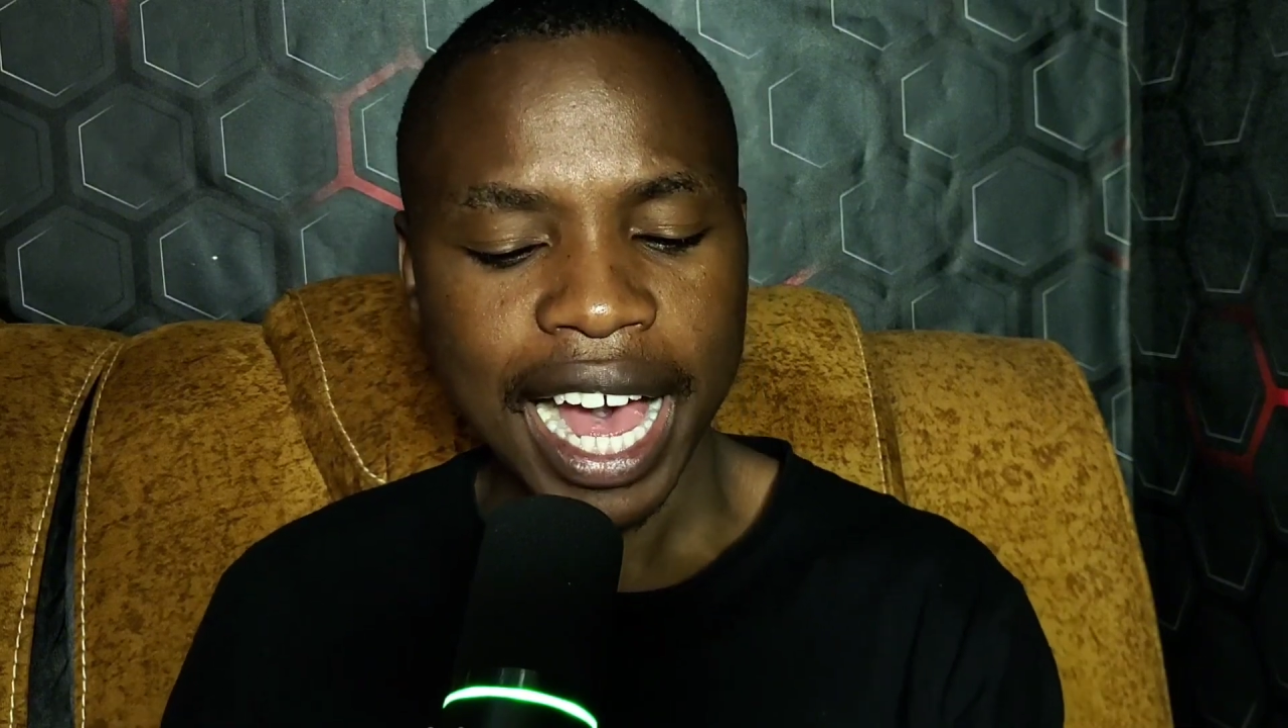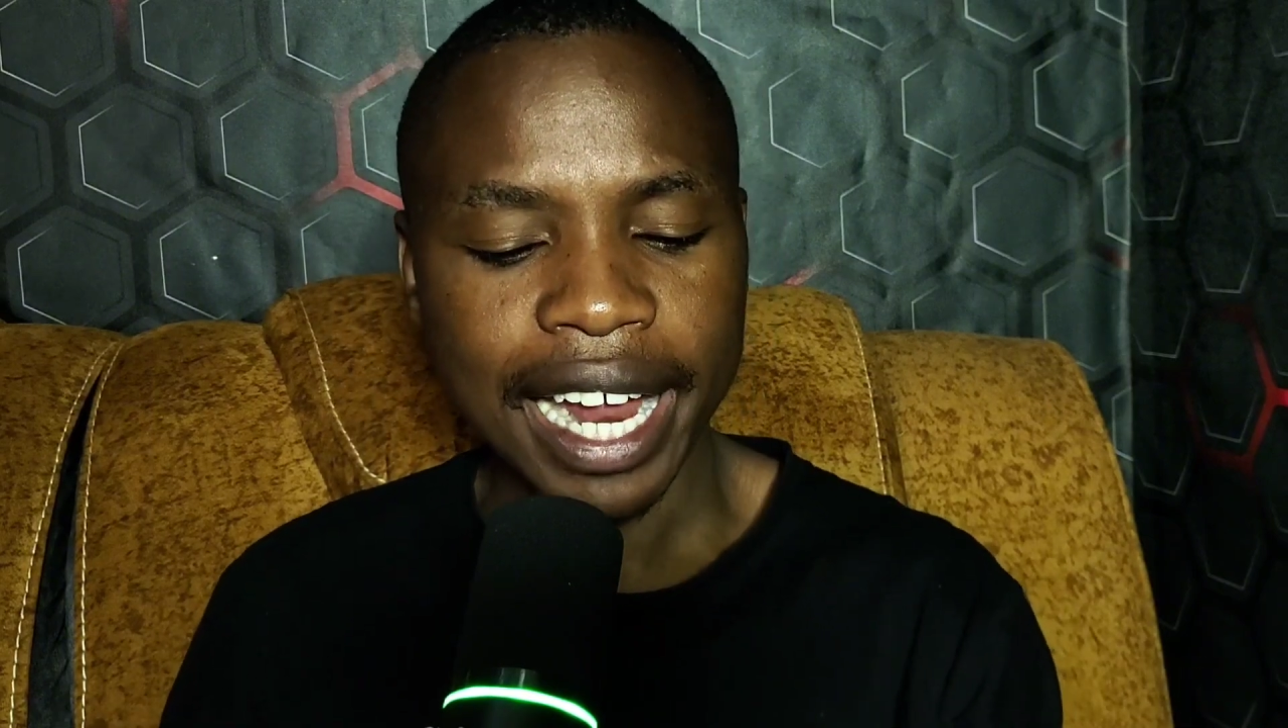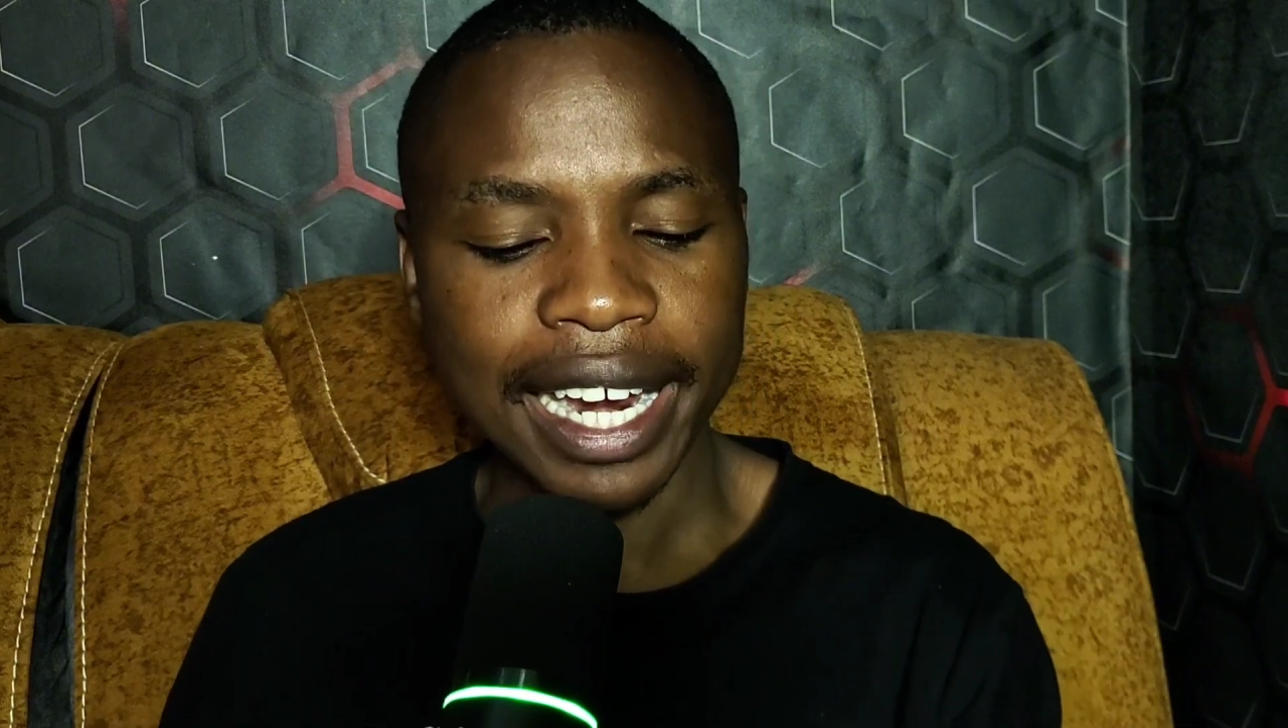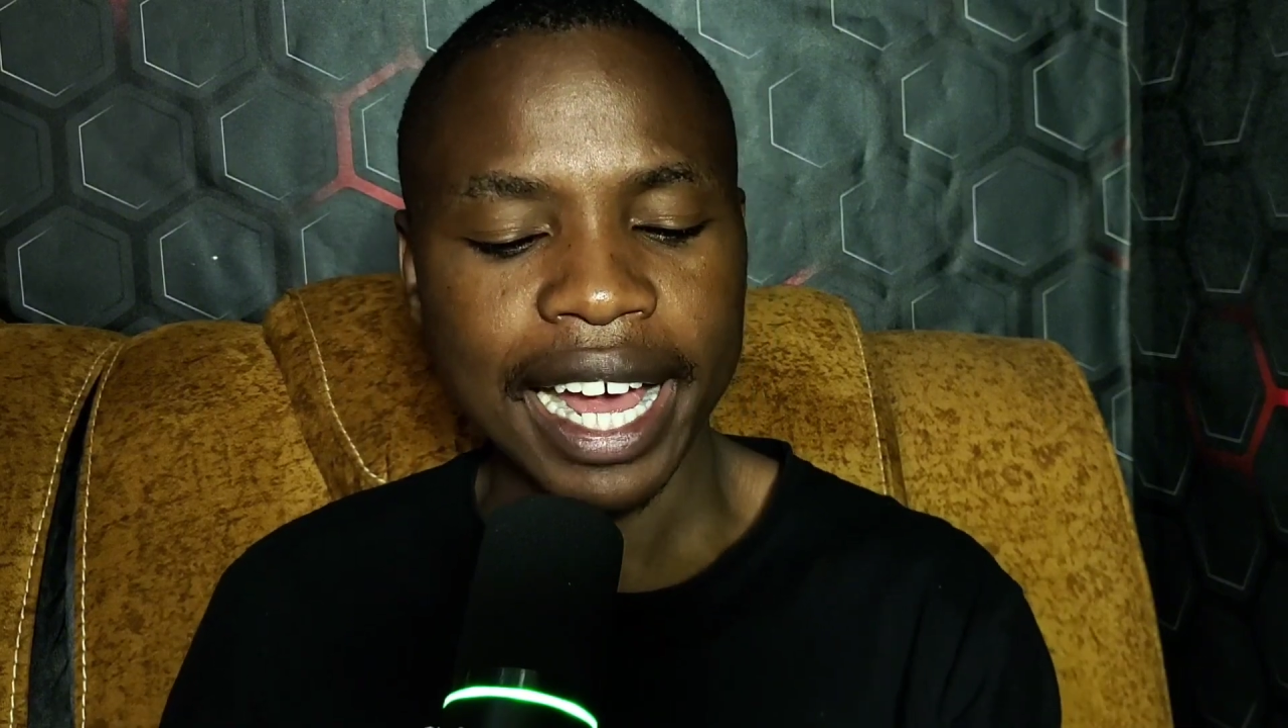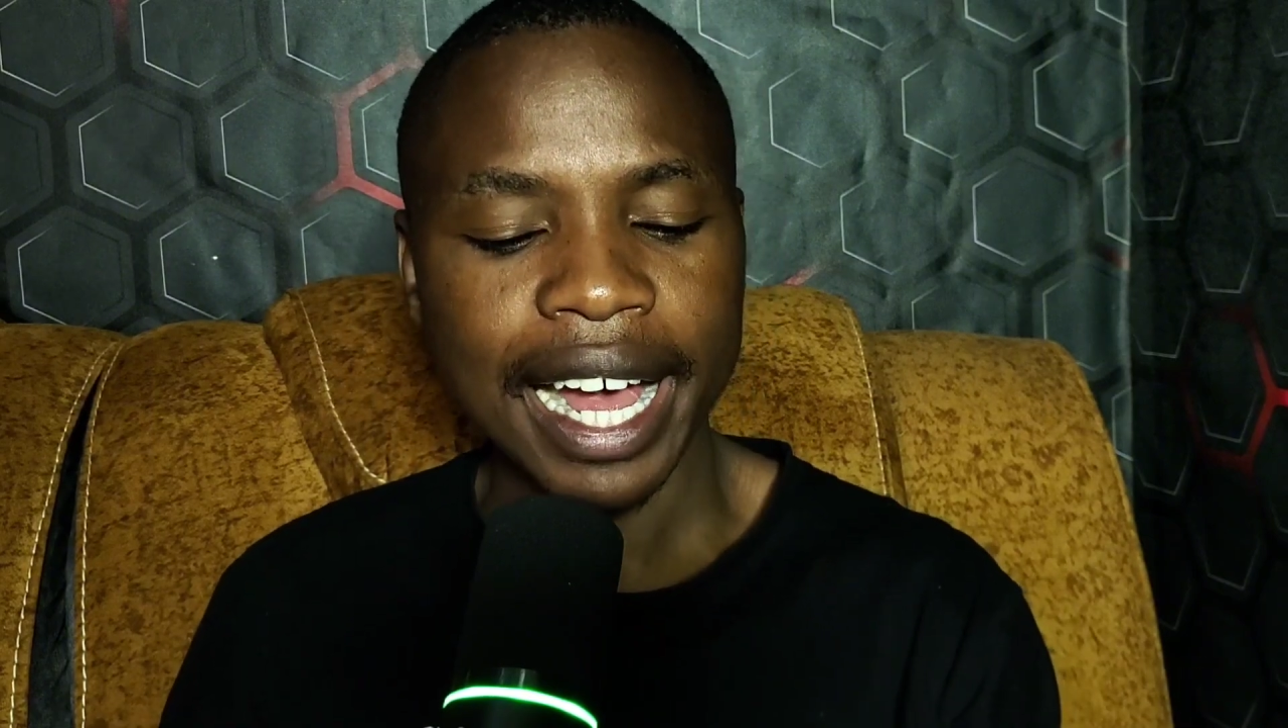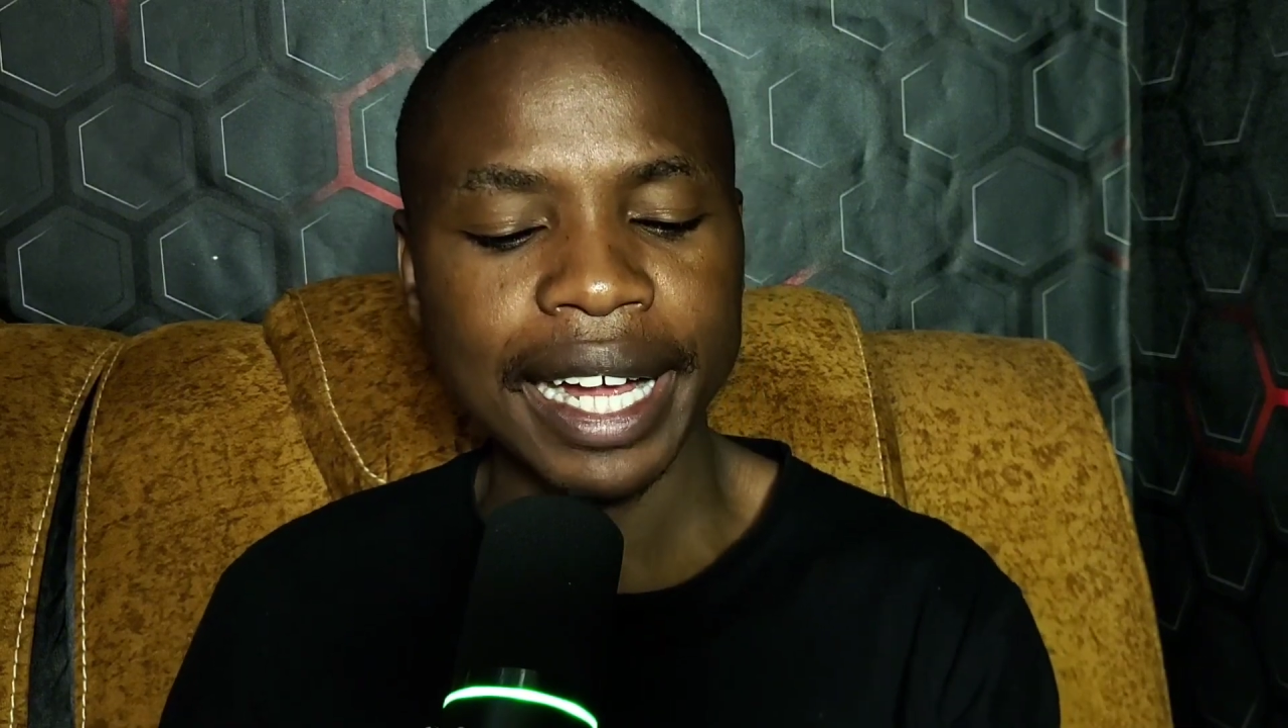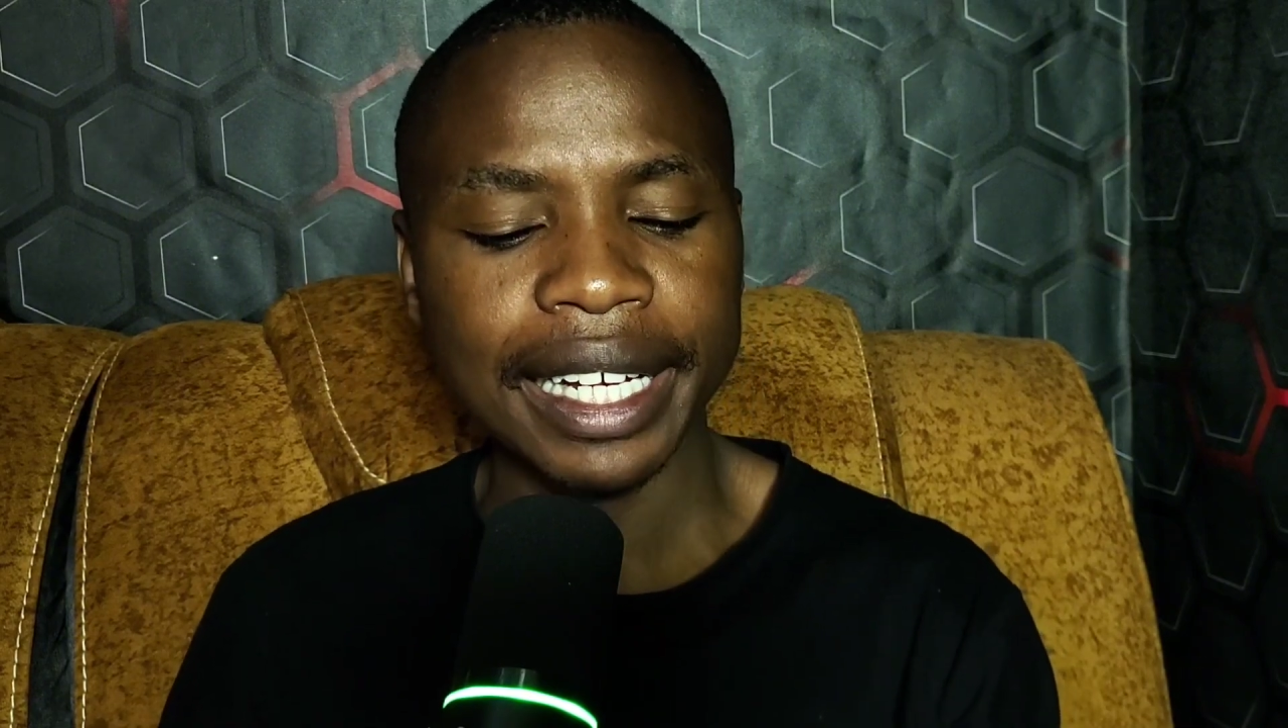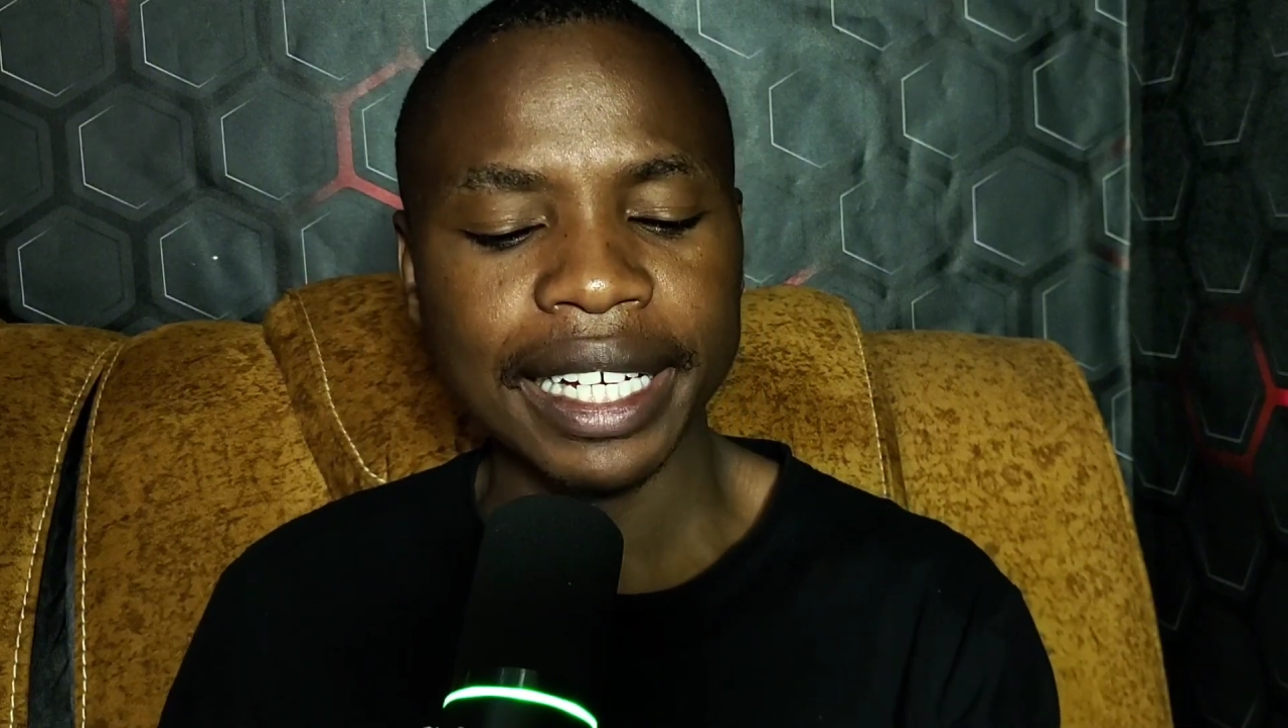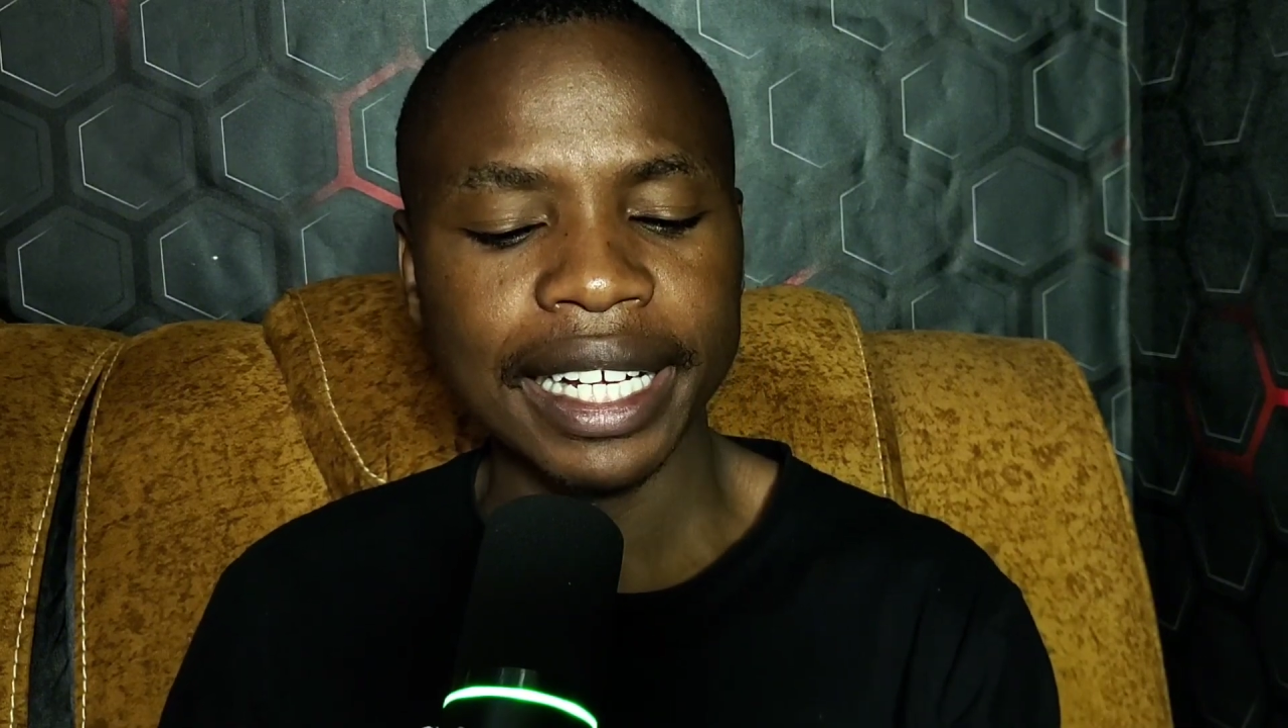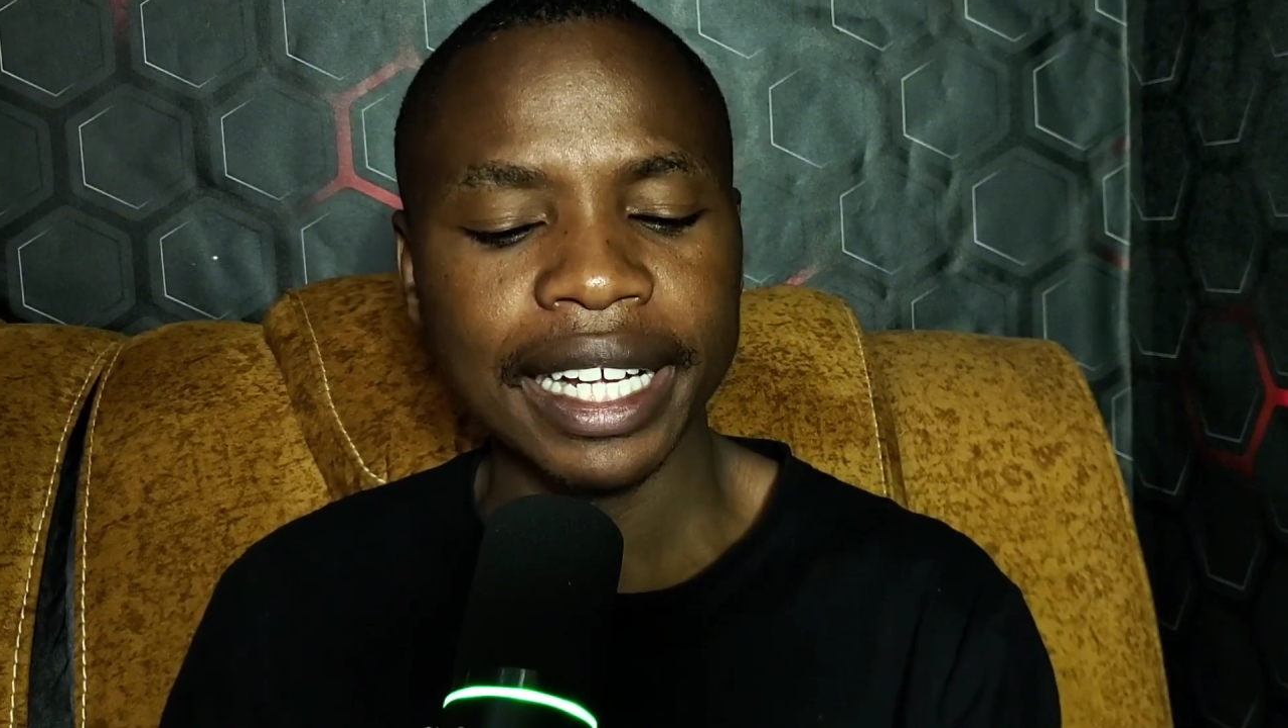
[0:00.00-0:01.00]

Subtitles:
And